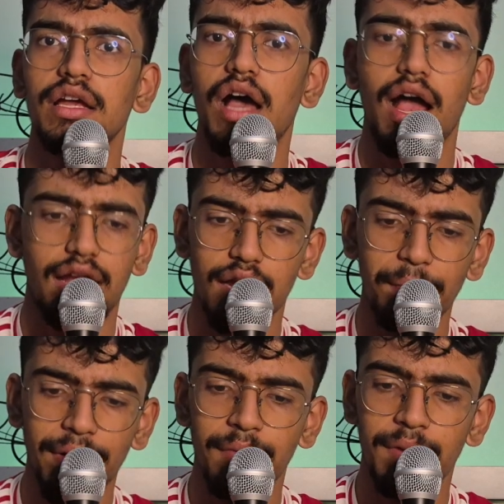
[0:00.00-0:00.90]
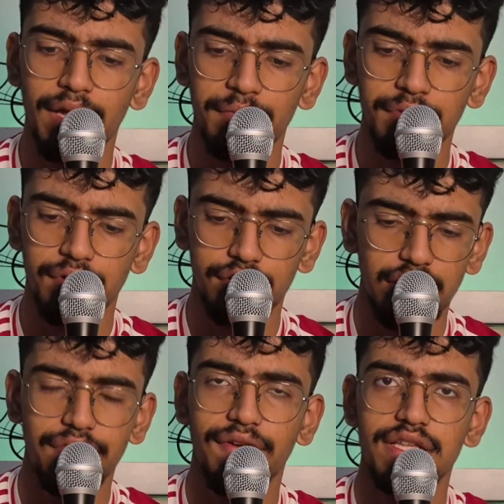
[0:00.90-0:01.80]
I can't pin a blame on the
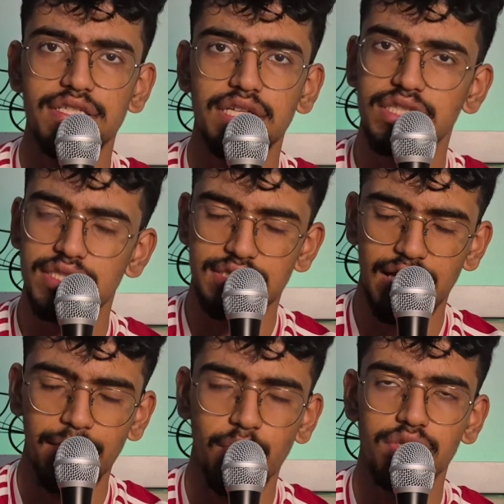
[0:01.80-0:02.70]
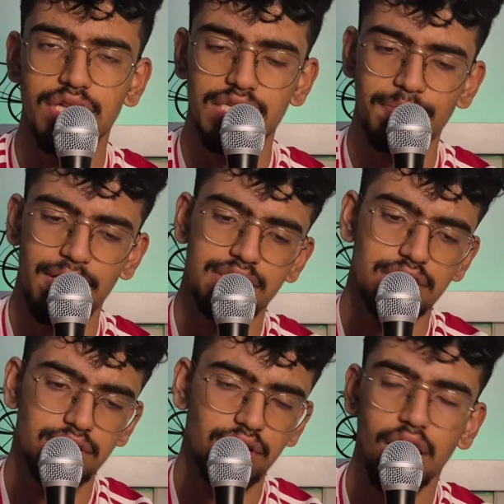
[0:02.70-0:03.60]
defense. It's the same old
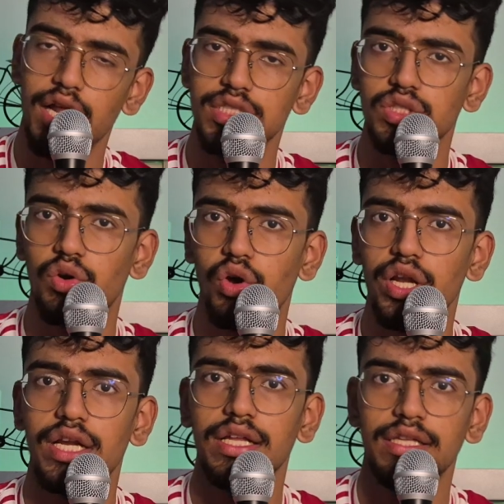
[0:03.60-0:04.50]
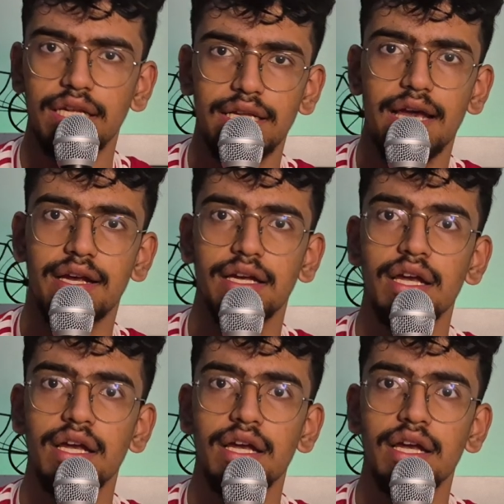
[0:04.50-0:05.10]
suspects. Garnacho, Hoyland in the attack.